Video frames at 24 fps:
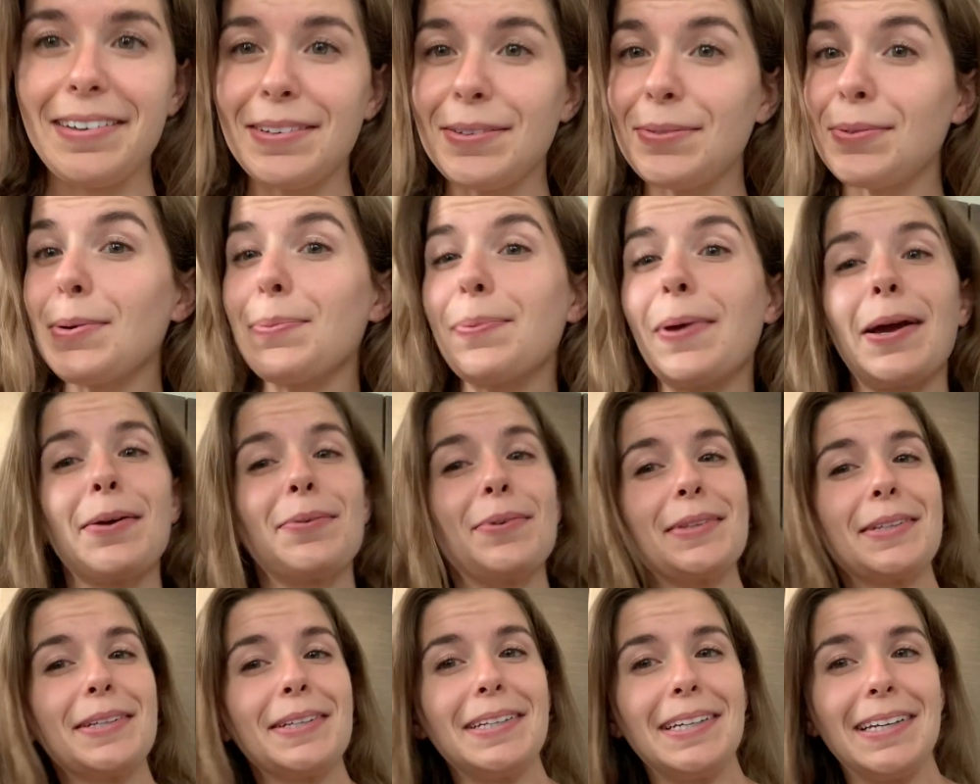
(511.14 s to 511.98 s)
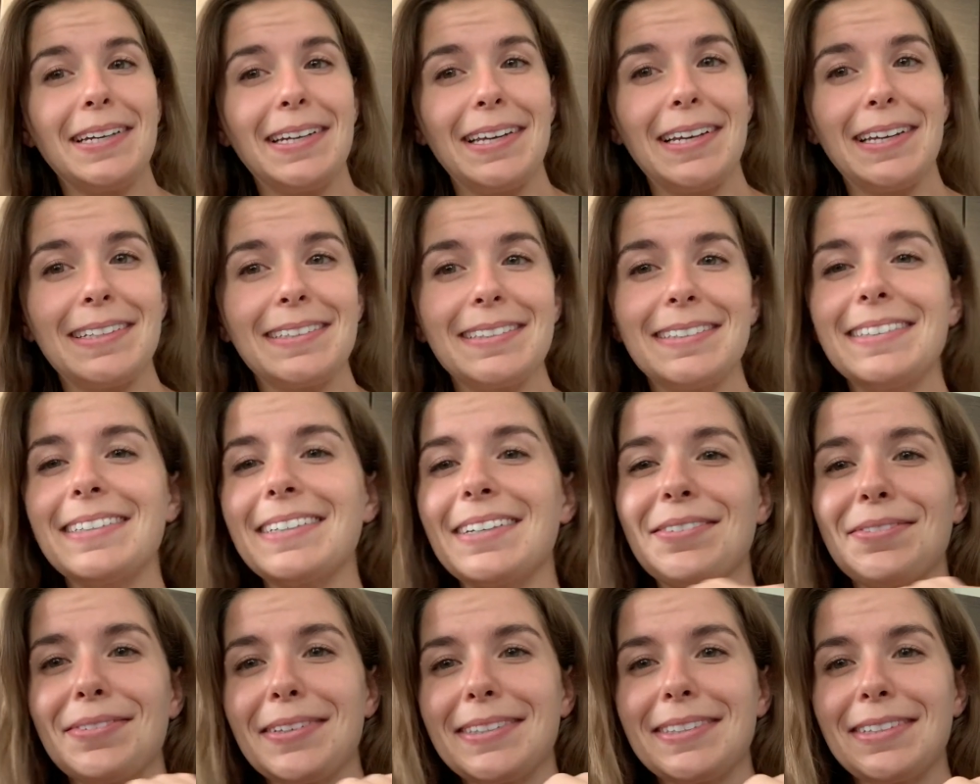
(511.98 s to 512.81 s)
And we're back with clean hands to
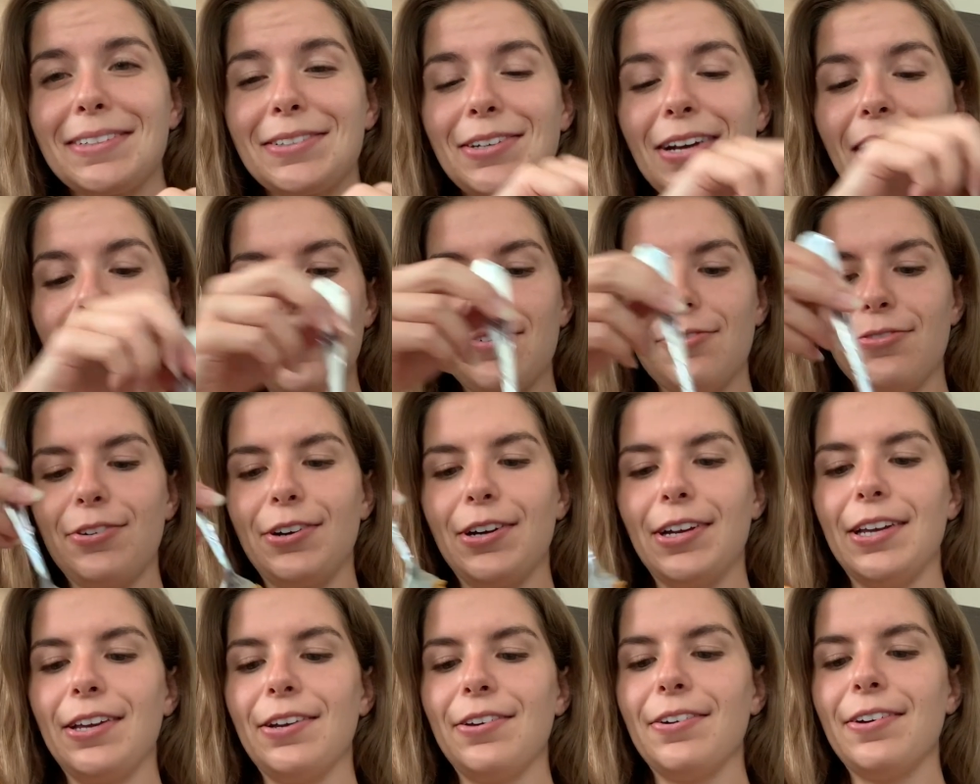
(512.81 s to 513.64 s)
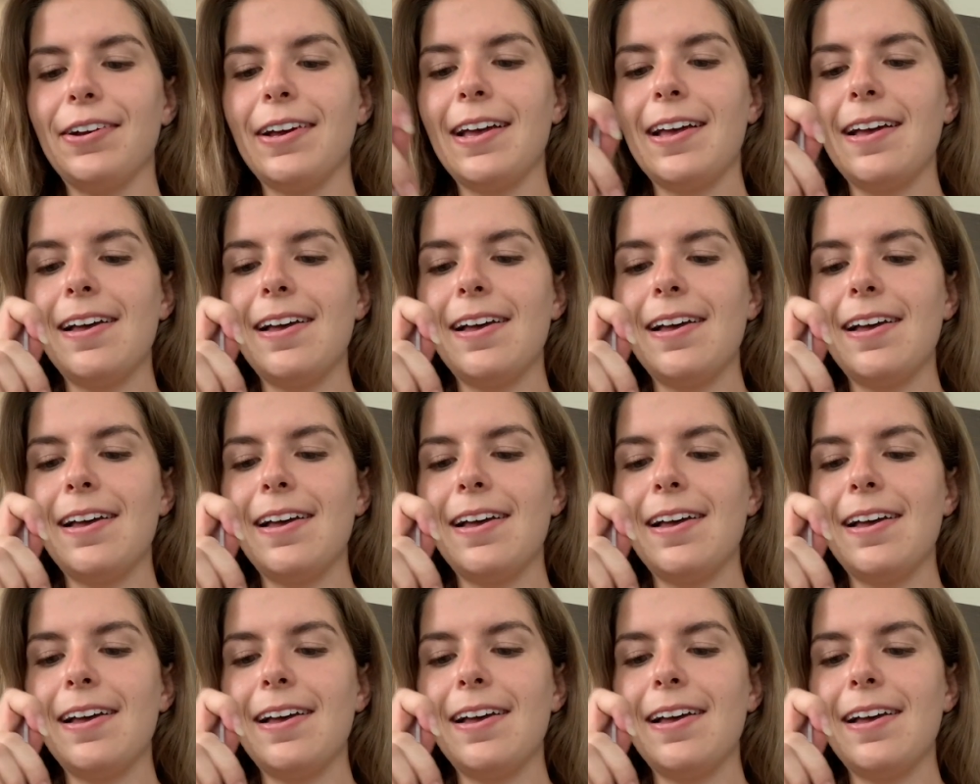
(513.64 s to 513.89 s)
give this a try for you.